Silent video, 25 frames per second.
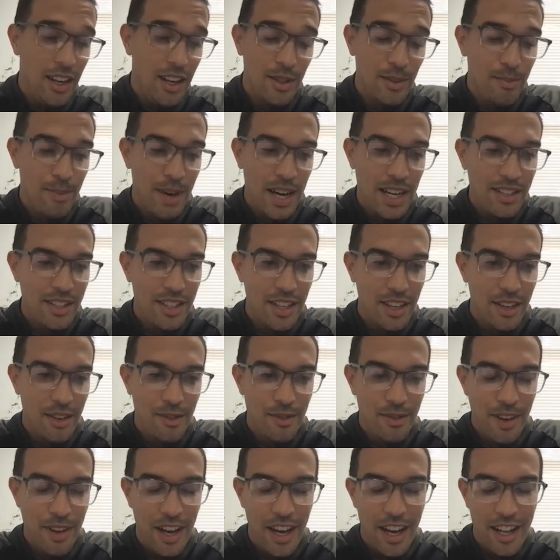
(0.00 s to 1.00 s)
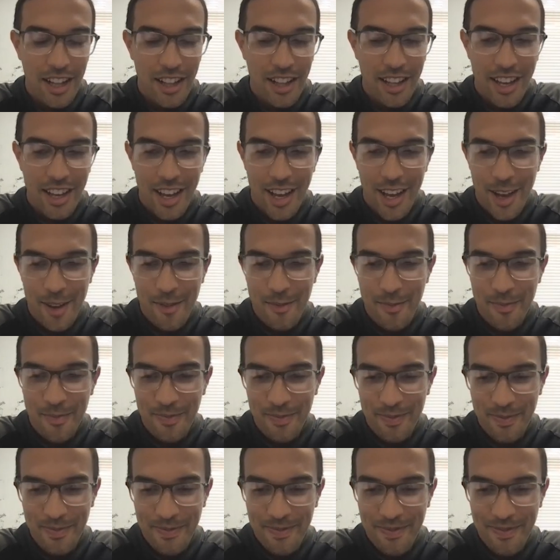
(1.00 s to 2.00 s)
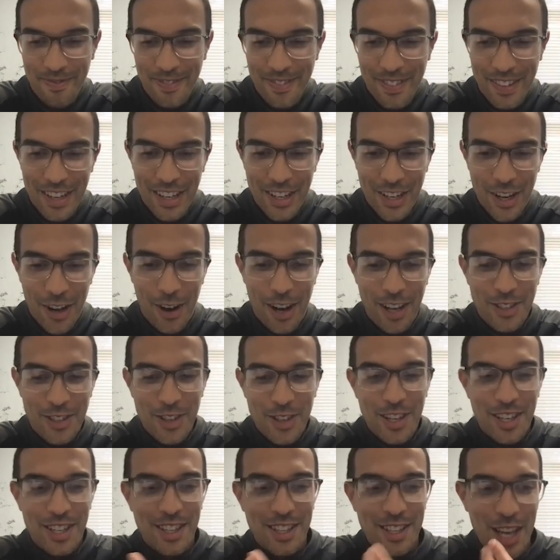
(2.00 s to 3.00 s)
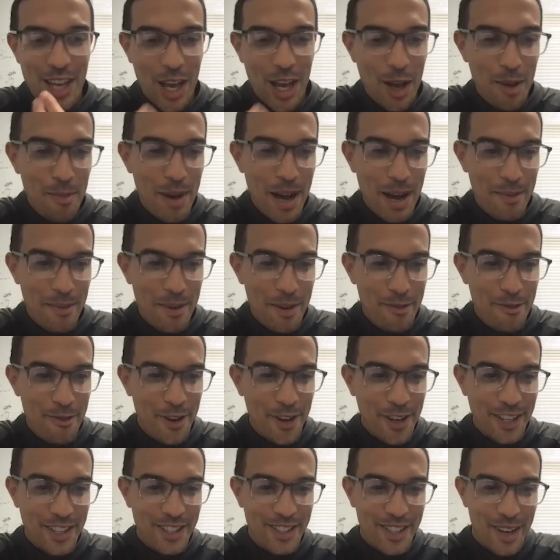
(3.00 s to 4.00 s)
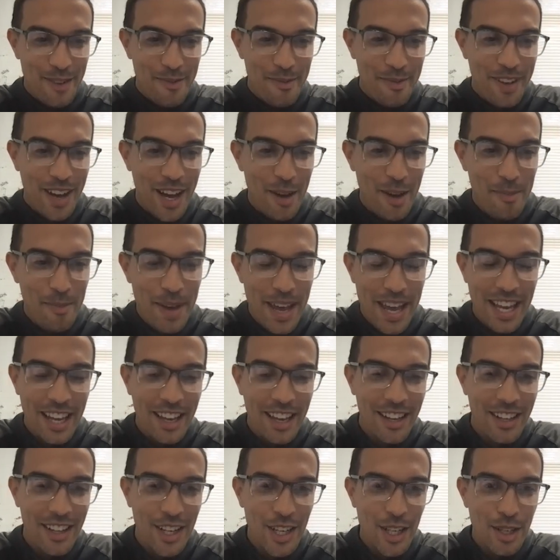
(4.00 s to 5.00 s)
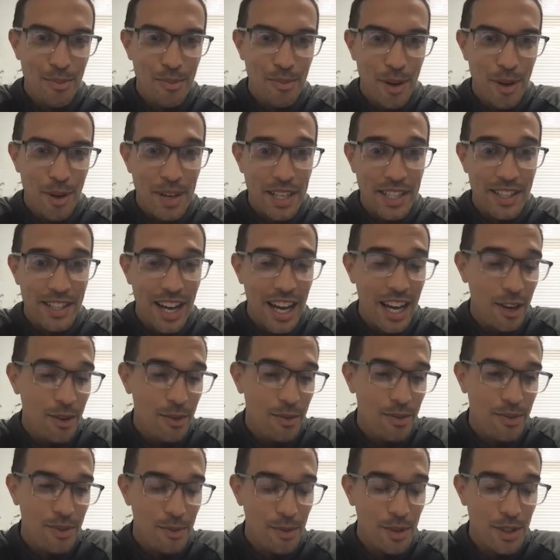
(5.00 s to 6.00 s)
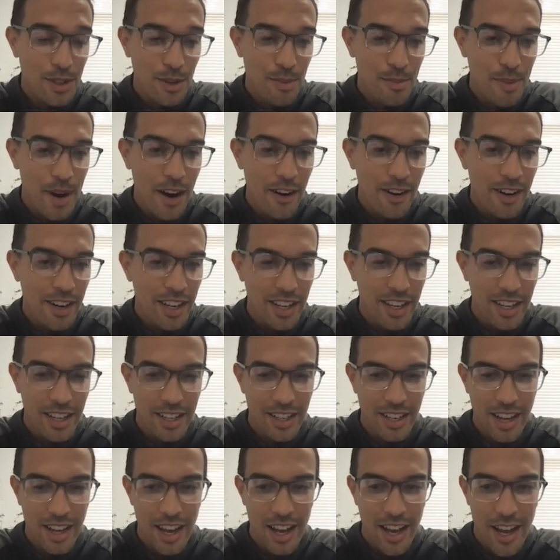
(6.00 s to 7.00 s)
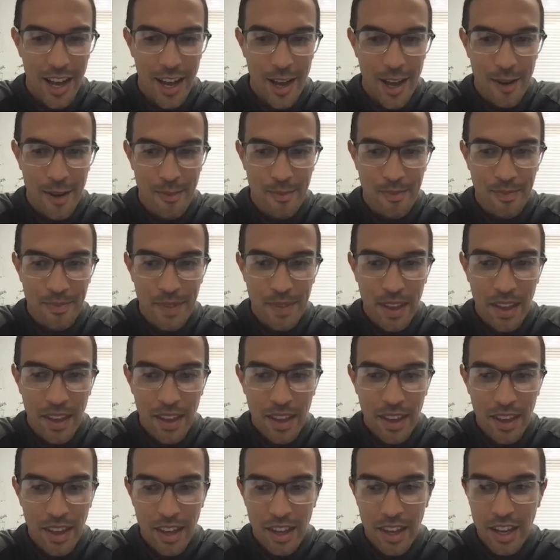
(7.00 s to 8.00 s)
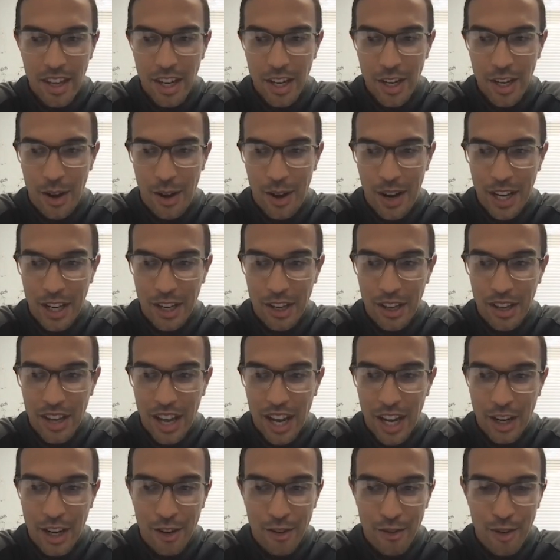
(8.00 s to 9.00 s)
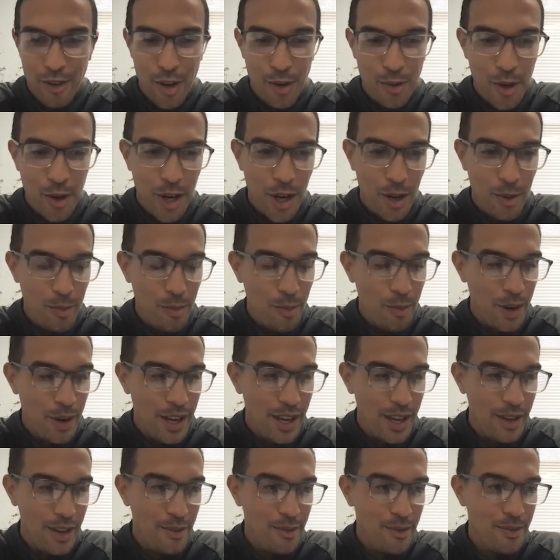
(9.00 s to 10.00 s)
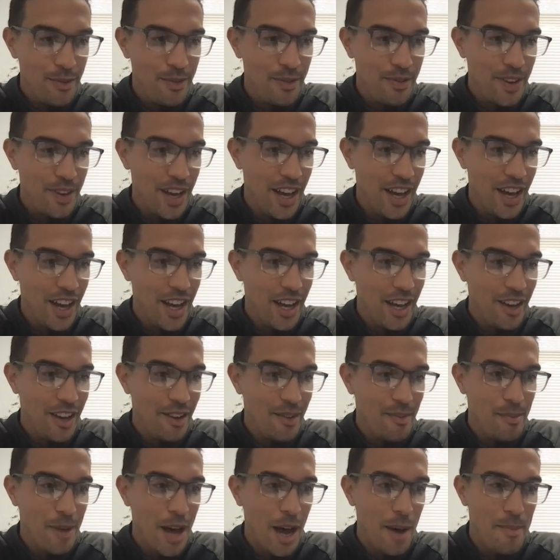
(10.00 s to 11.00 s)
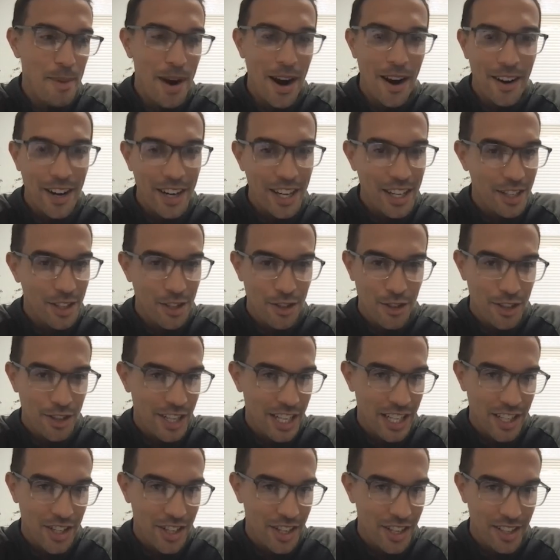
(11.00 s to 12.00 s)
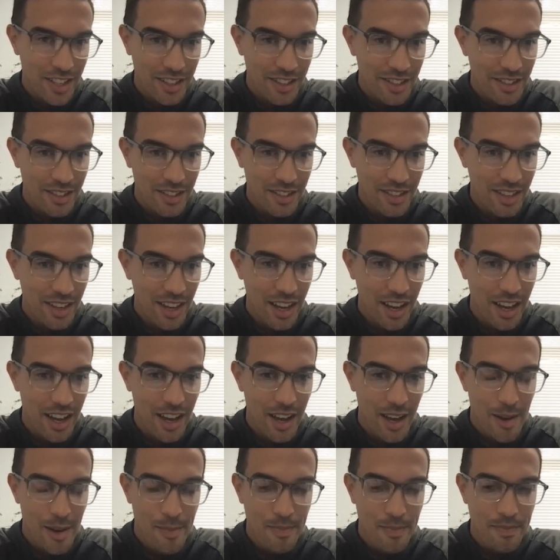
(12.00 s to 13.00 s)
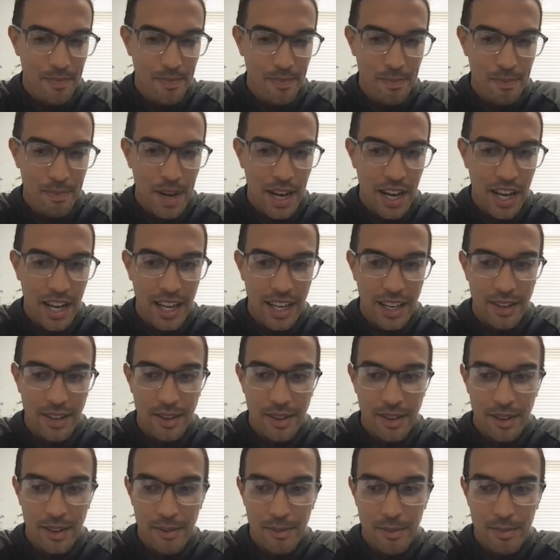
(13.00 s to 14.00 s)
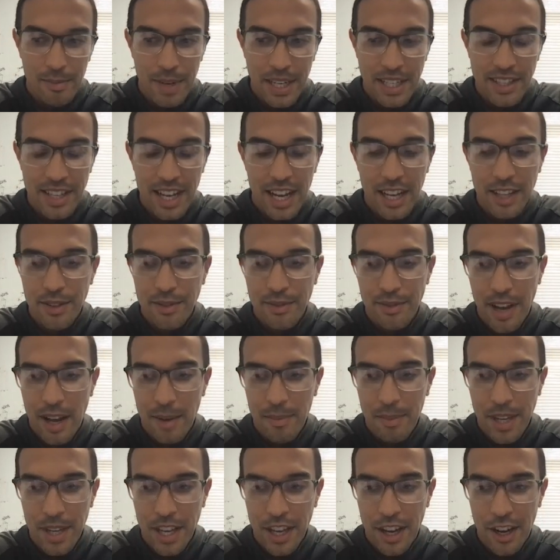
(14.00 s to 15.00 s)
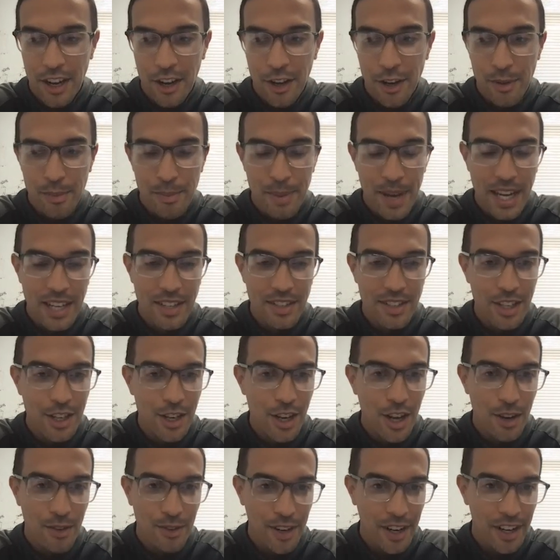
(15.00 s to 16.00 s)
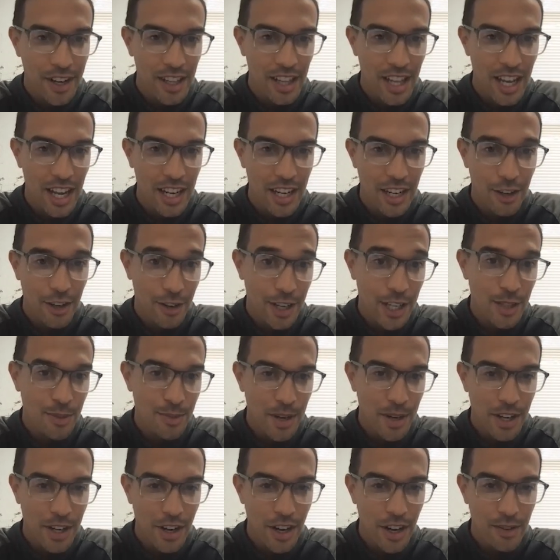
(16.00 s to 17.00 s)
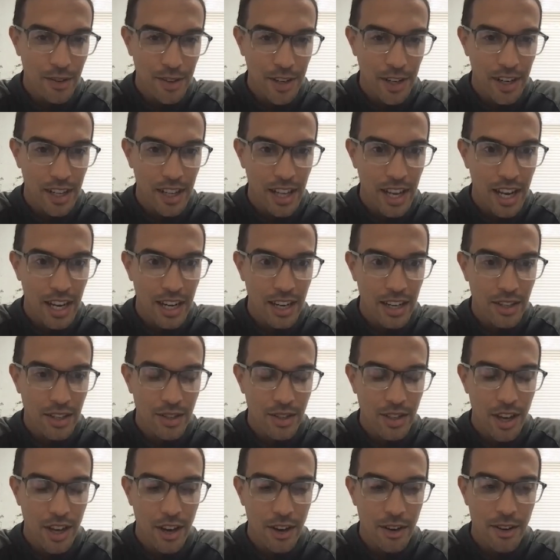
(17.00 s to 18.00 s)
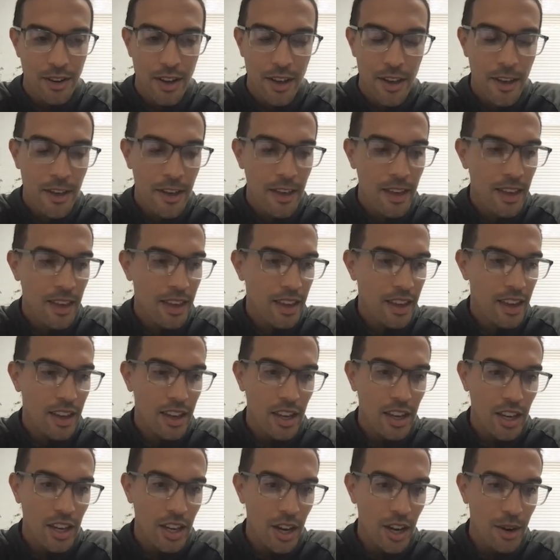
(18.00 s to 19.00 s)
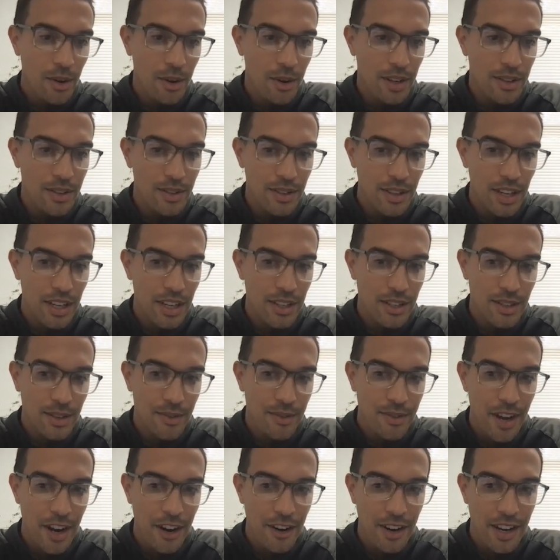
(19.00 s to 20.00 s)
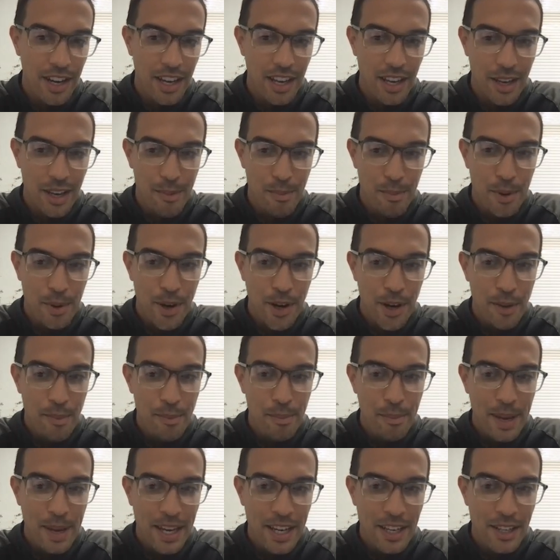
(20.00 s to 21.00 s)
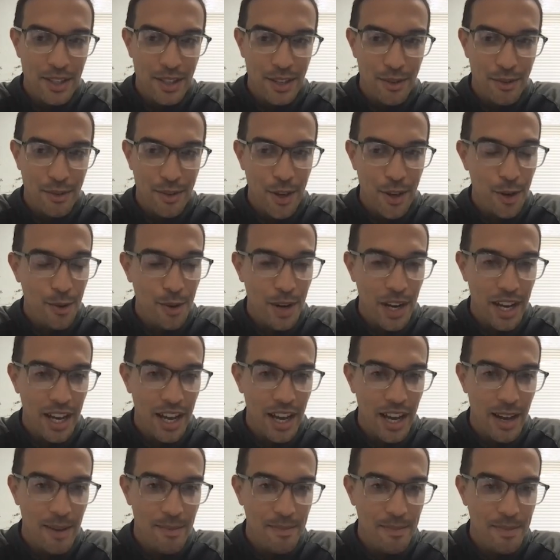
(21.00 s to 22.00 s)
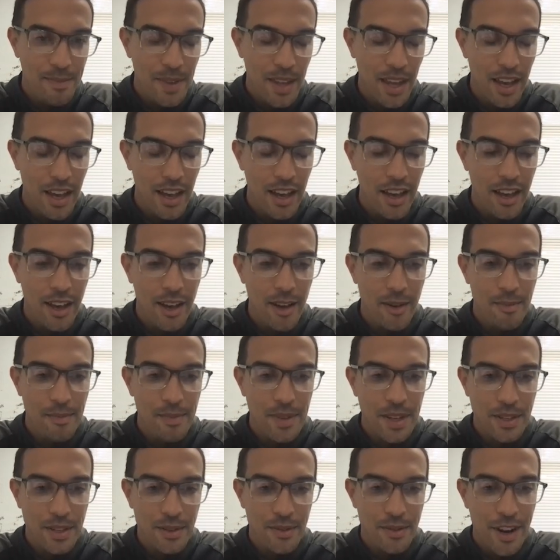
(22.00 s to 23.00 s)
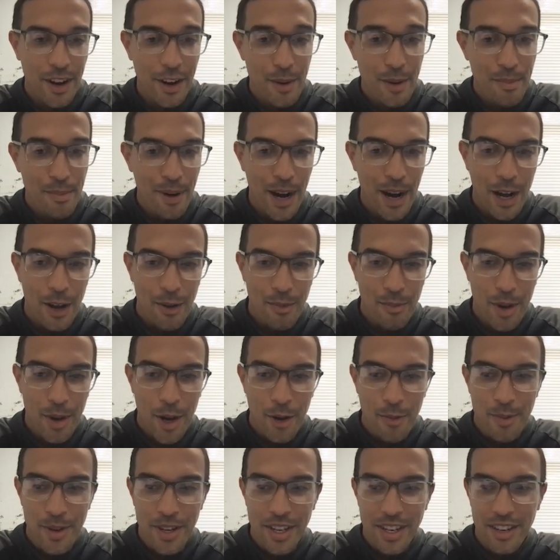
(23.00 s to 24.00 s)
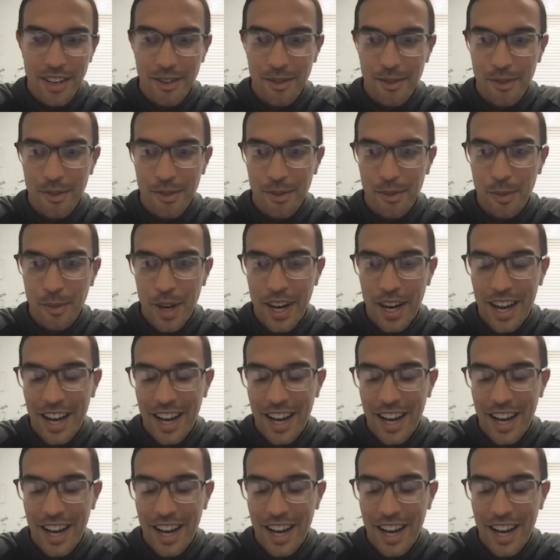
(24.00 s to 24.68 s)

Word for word: it's massive. I'll um, you know, as you can tell by my voice, I'm I'm English, but my dad was American. Um, you know, I I grew up with uh, American traditions. Um, my my dad's family are all based in North Carolina, Greensboro, North Carolina. So, you know, it's it's a very important piece of who I am. Um, it's a very proud moment when